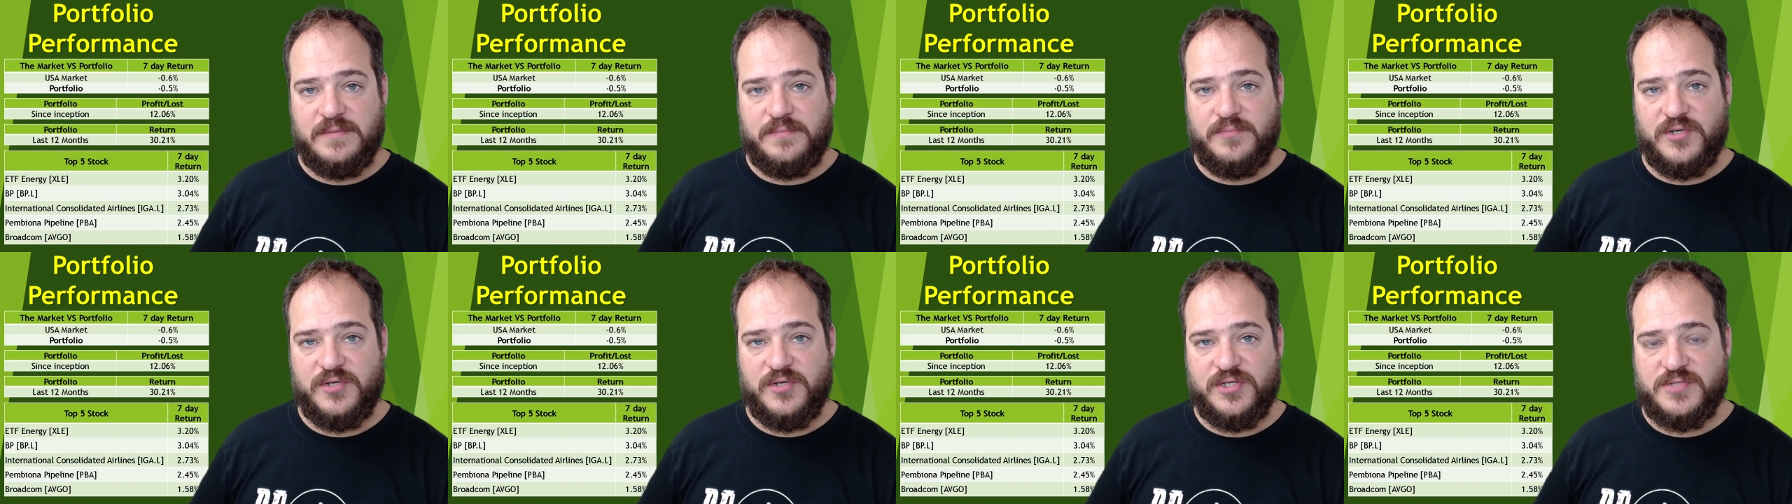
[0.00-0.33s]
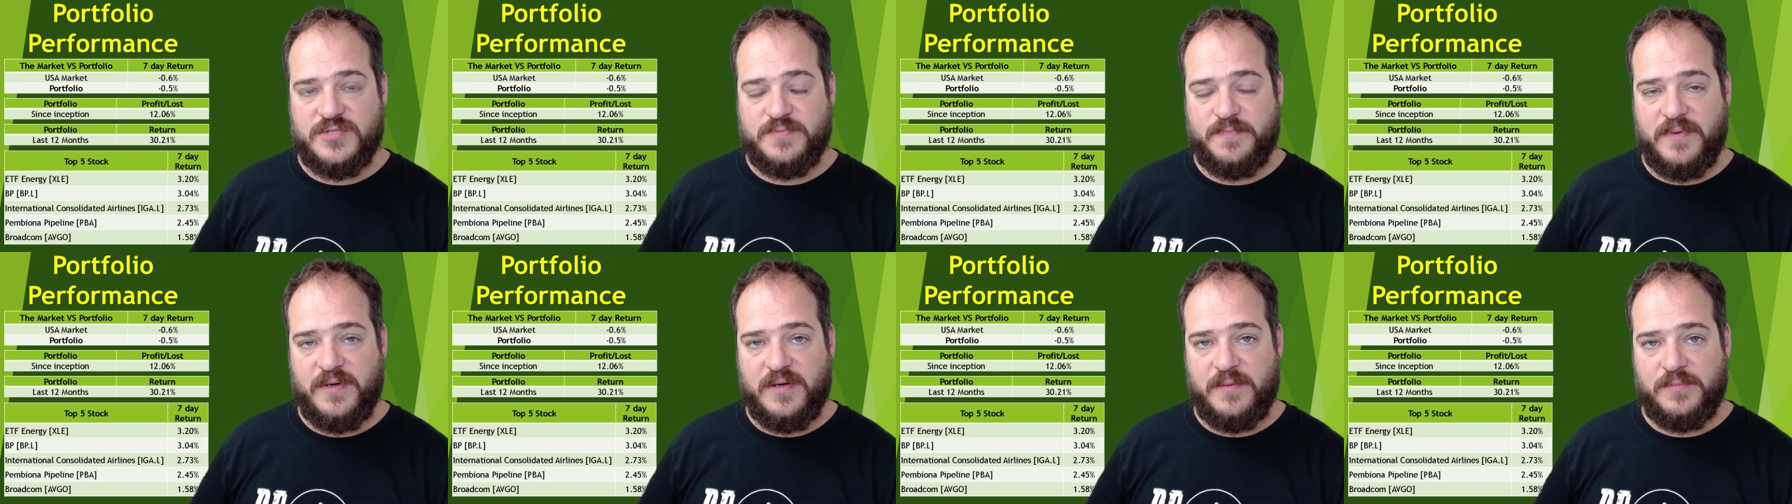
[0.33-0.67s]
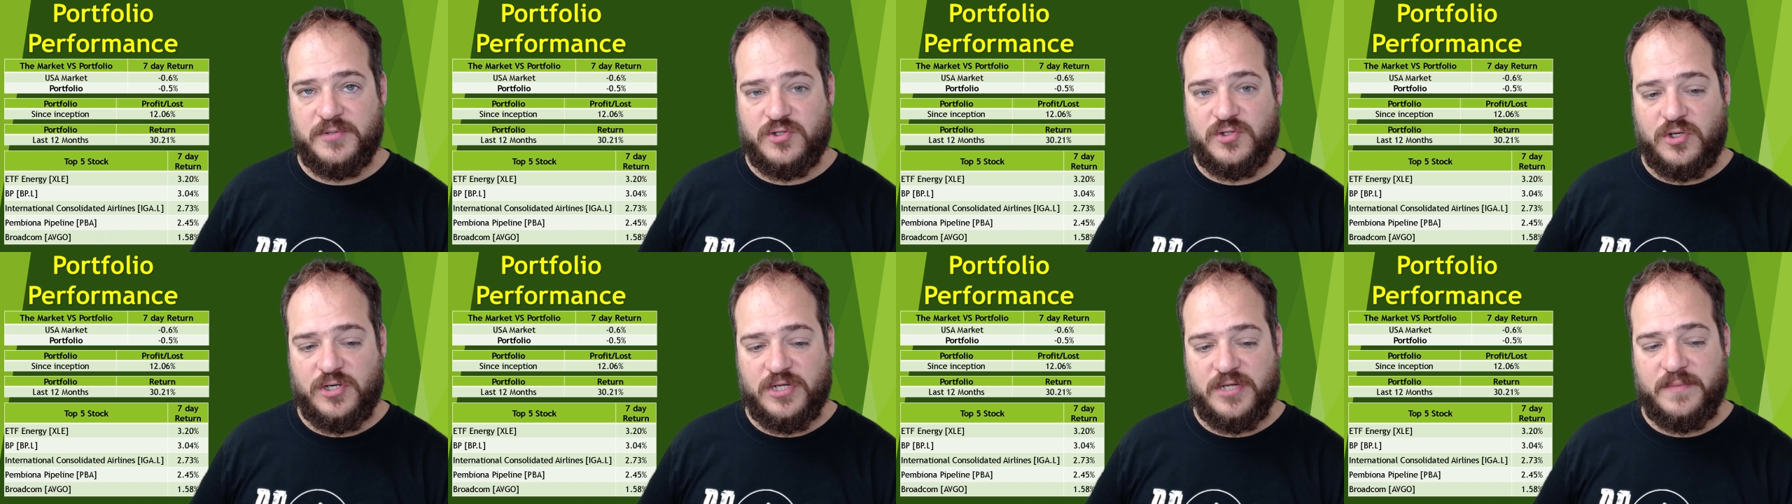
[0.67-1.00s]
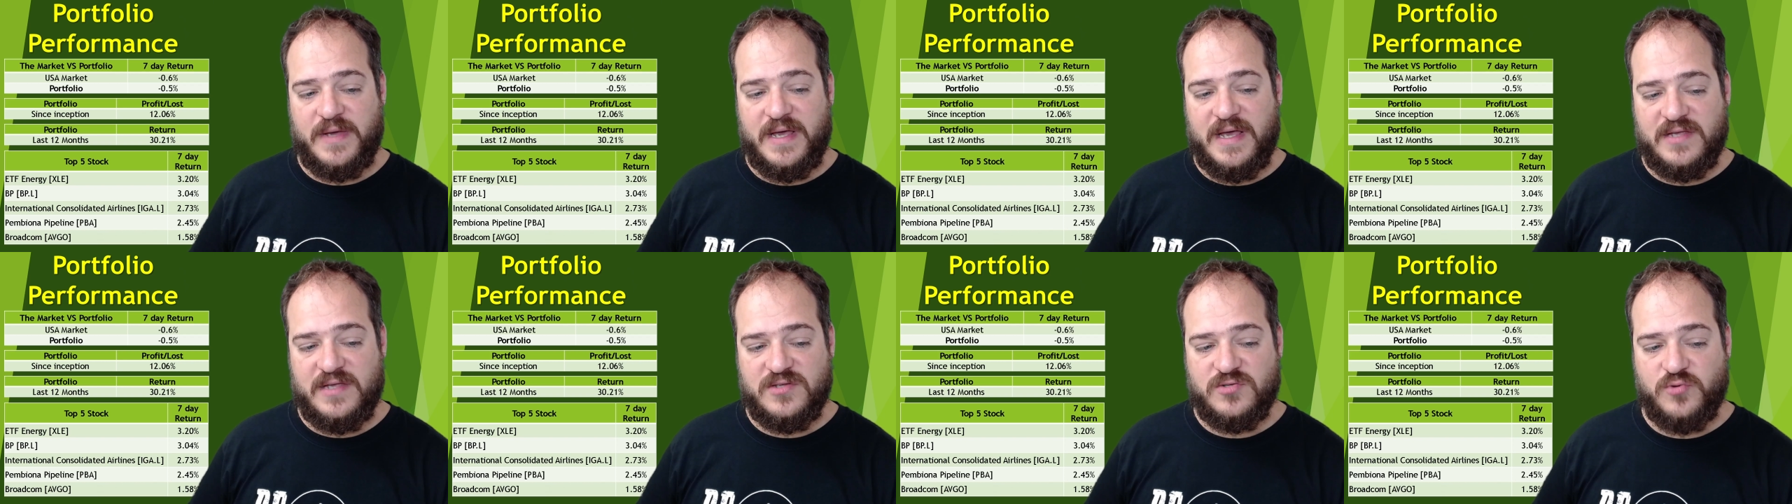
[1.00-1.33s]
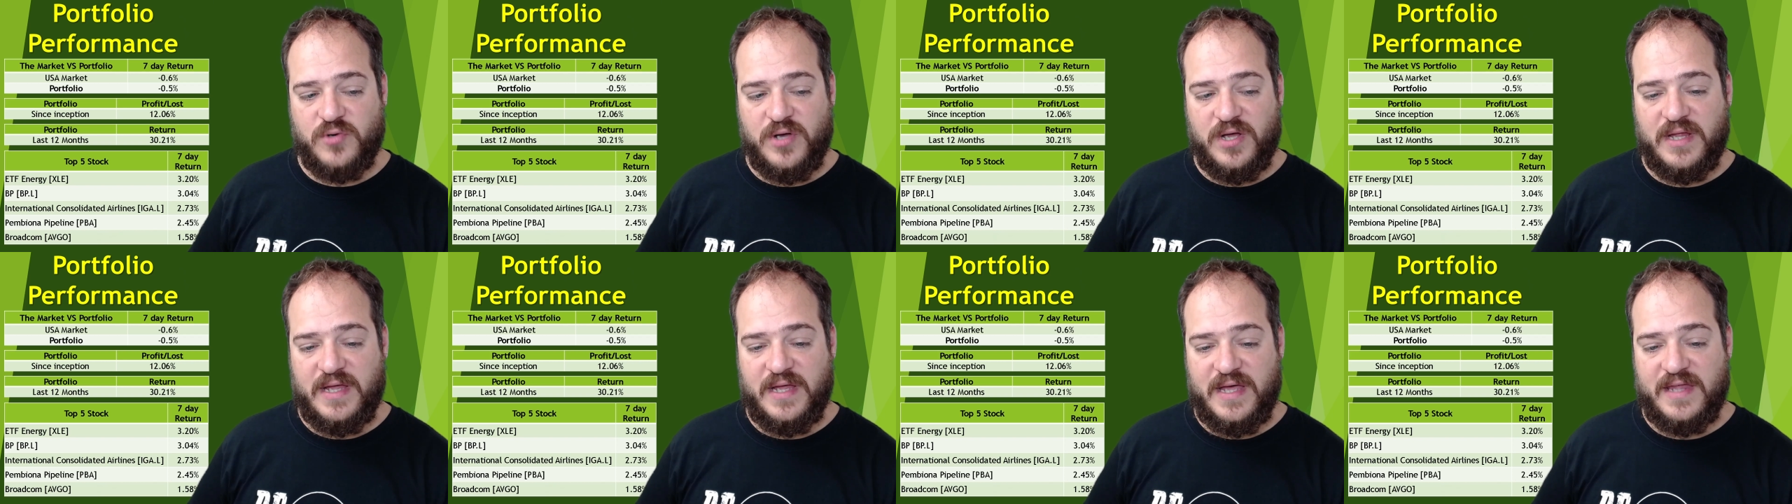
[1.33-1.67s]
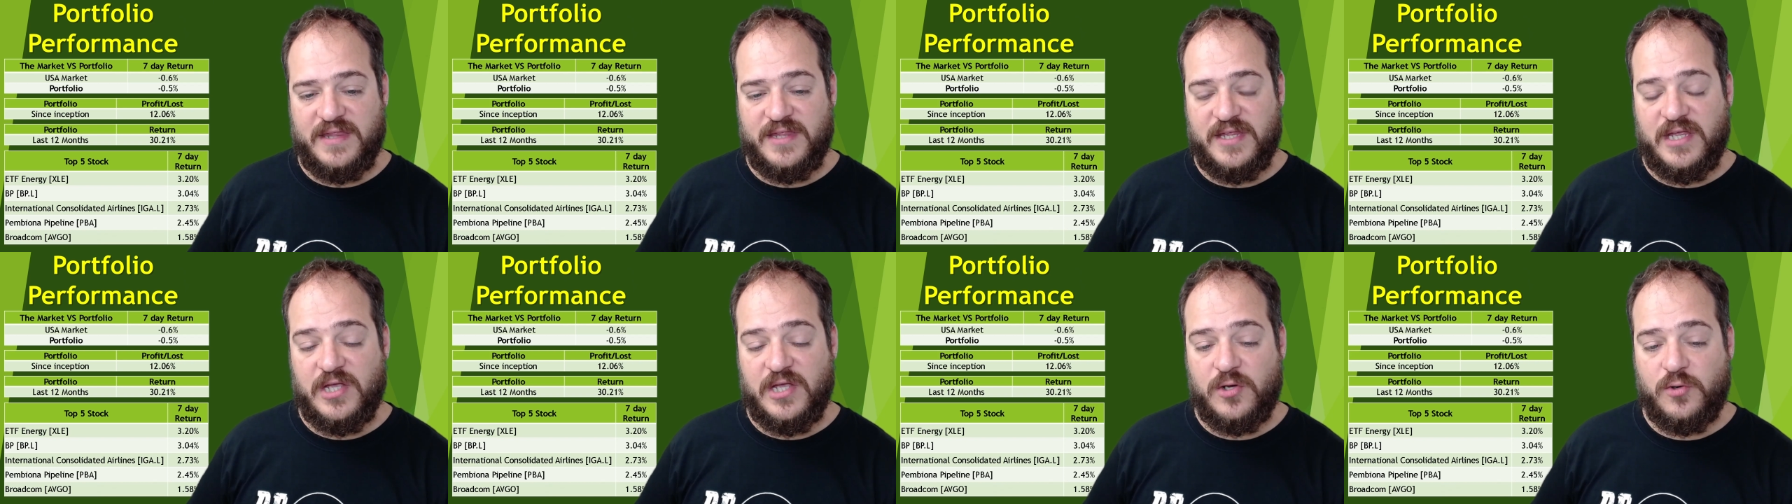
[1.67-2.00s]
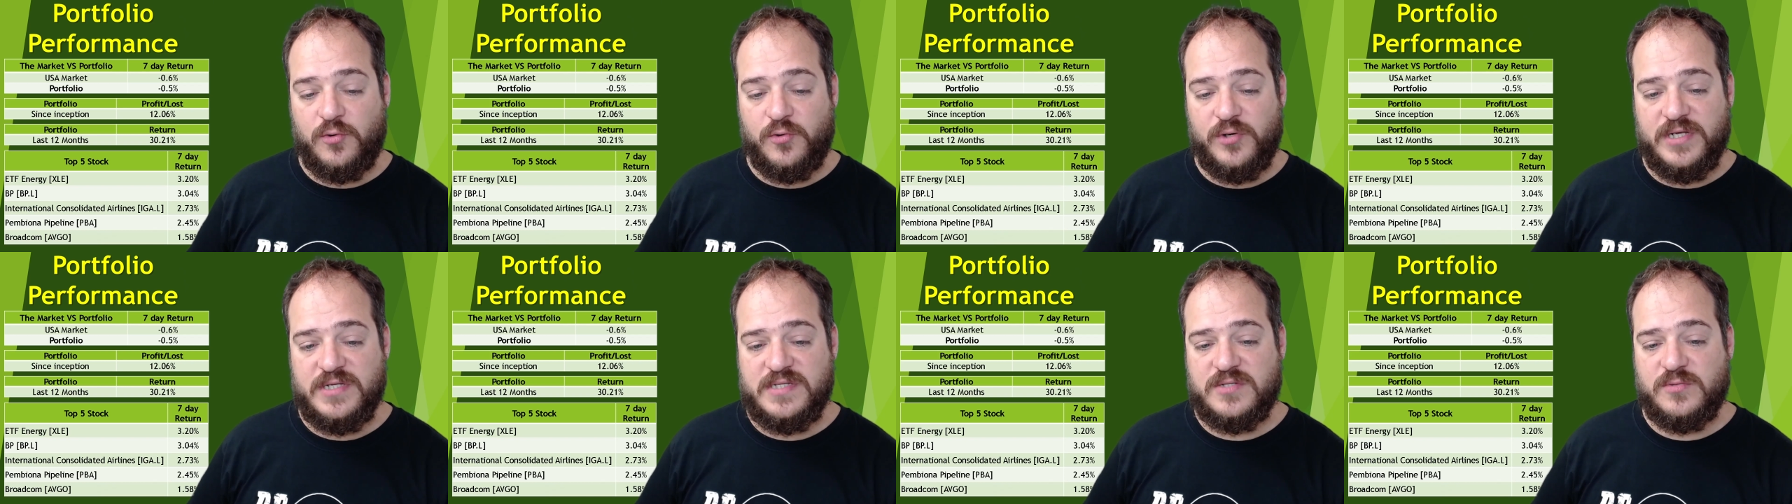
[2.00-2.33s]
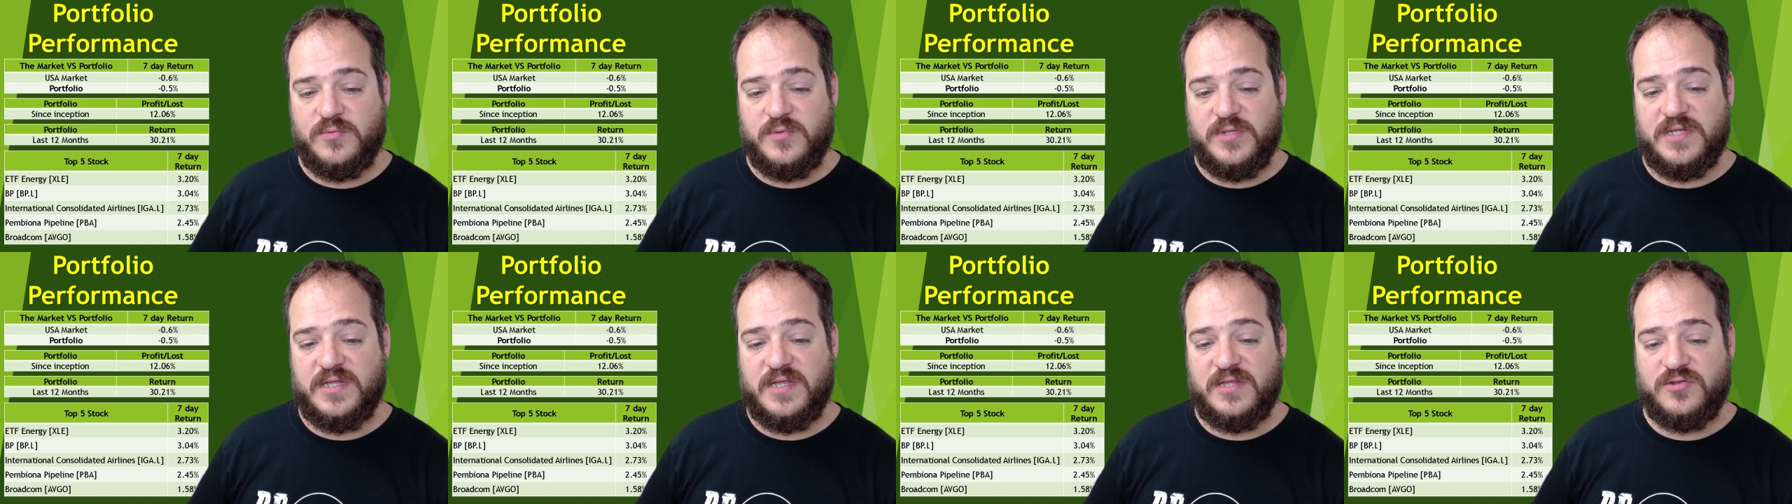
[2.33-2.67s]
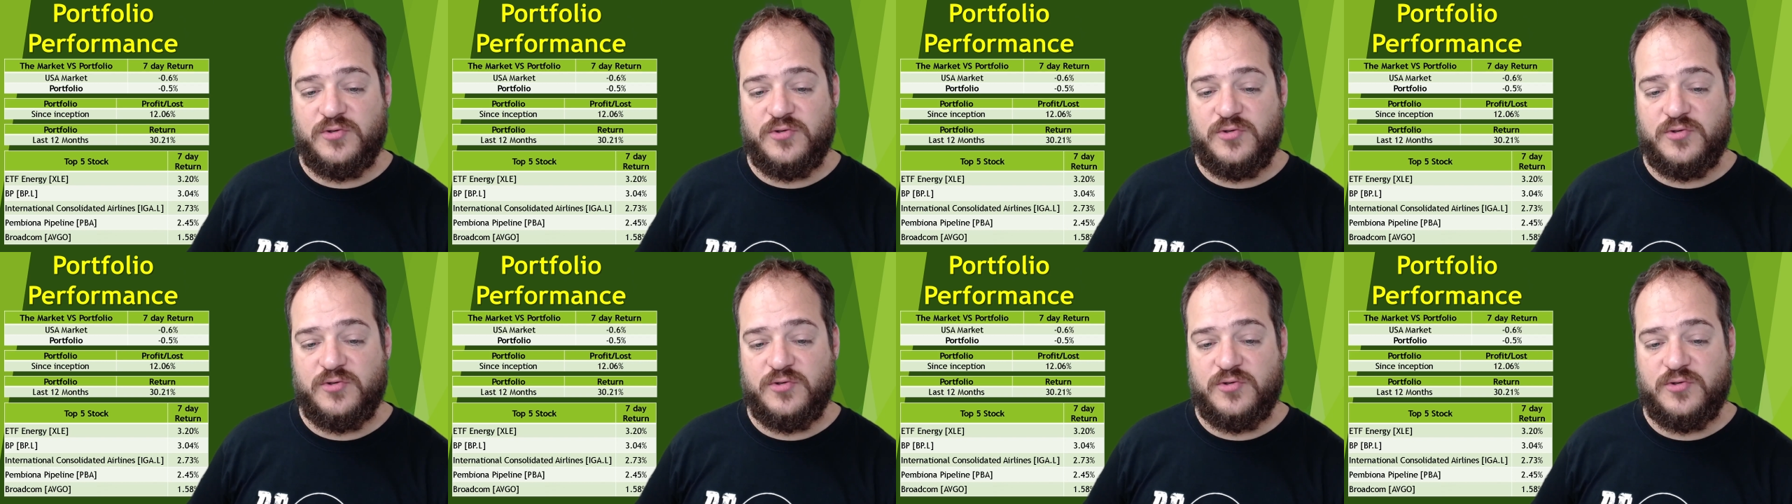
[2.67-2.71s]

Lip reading: British Petroleum, as well had an increase with a